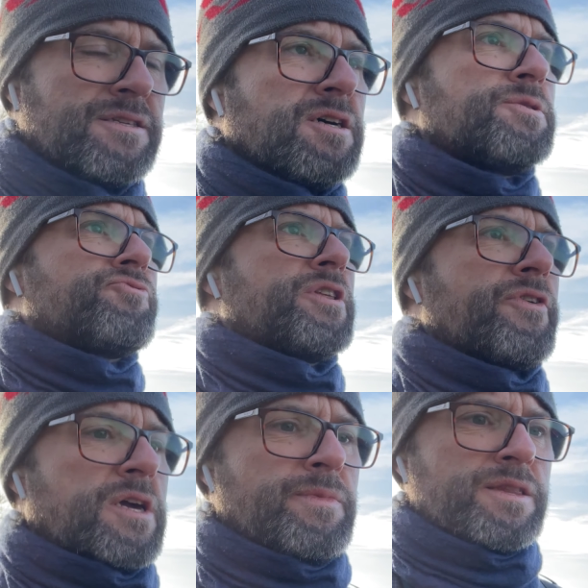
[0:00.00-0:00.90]
I would really
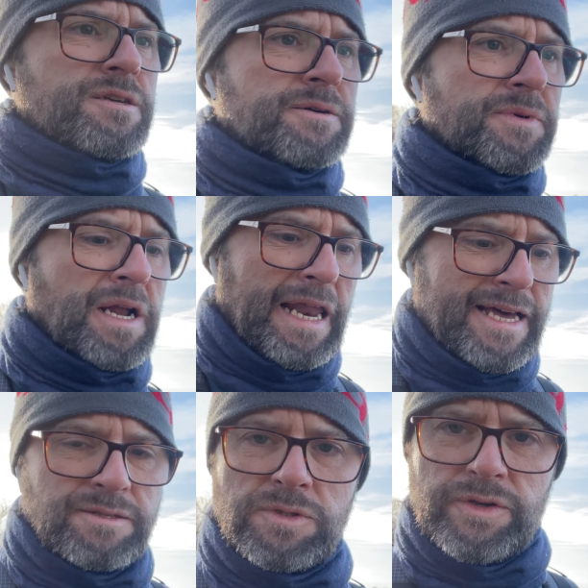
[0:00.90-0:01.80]
recommend them. I'm glad
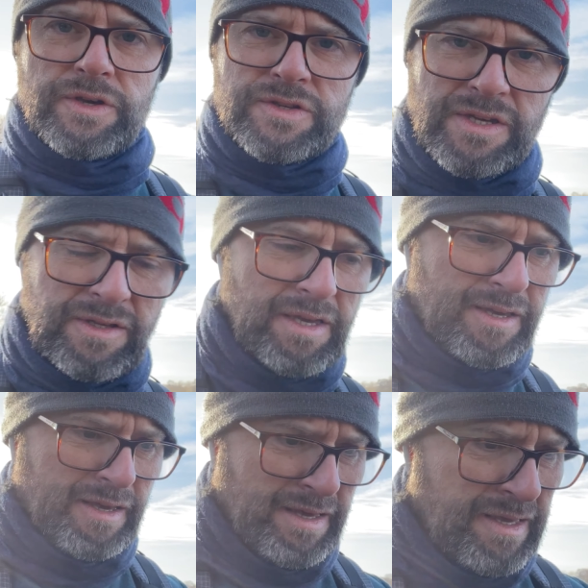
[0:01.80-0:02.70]
I'm not using the
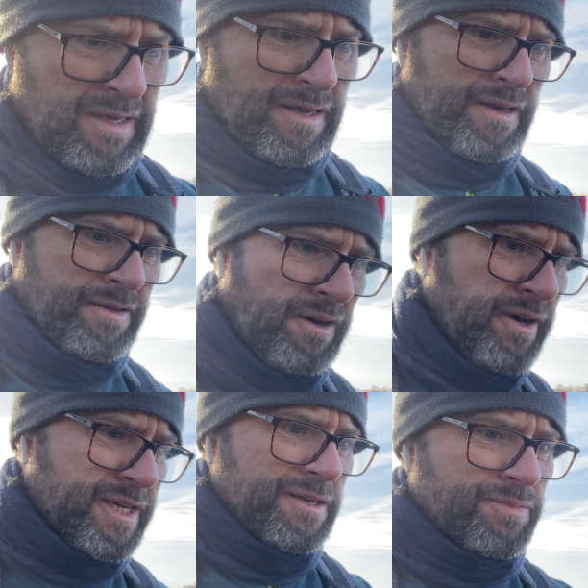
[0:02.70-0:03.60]

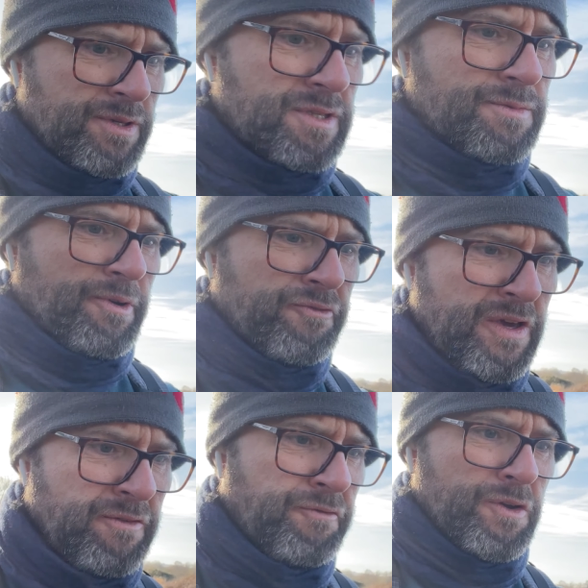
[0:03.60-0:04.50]
hiking boots. My
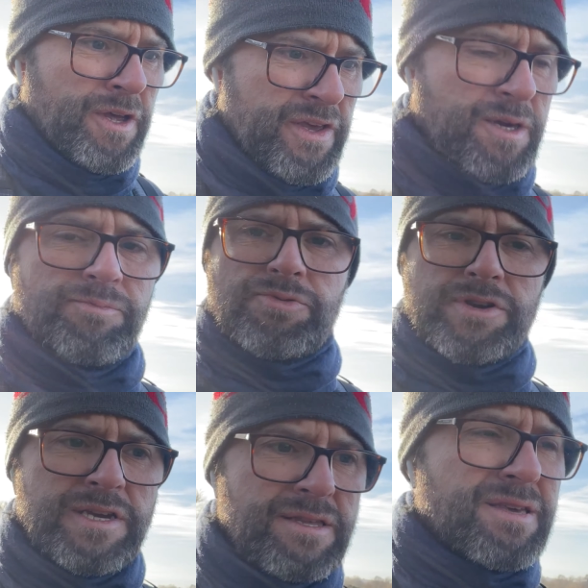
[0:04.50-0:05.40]
feet feel like they can
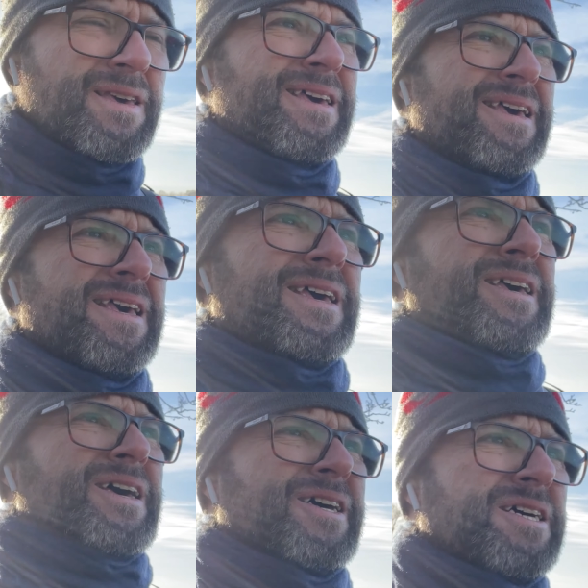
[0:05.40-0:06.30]
breathe.
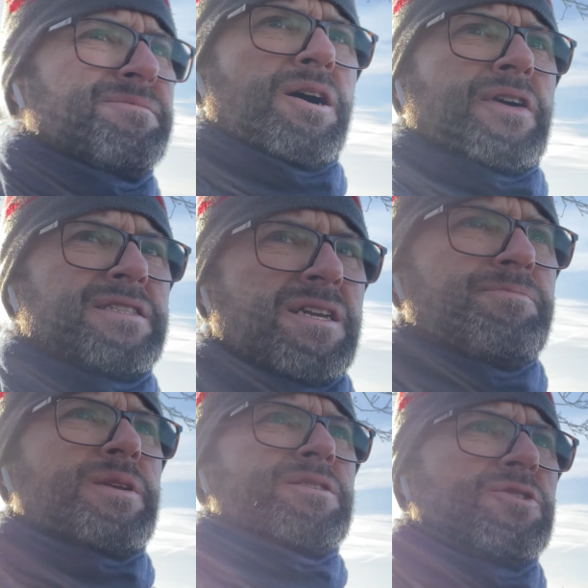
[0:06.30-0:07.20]
I've ended up
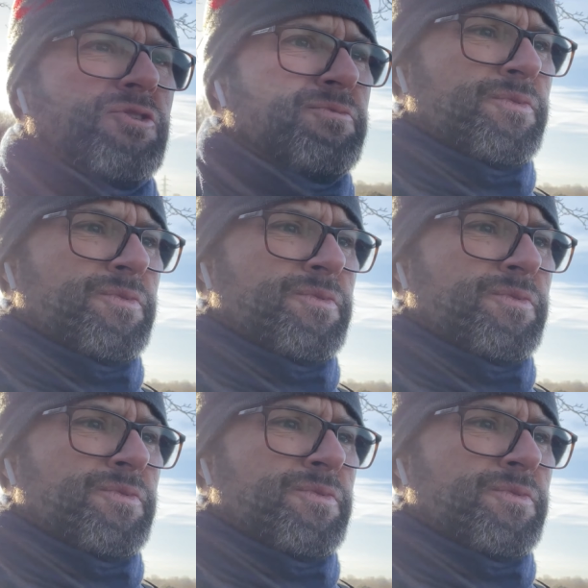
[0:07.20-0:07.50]
in sort of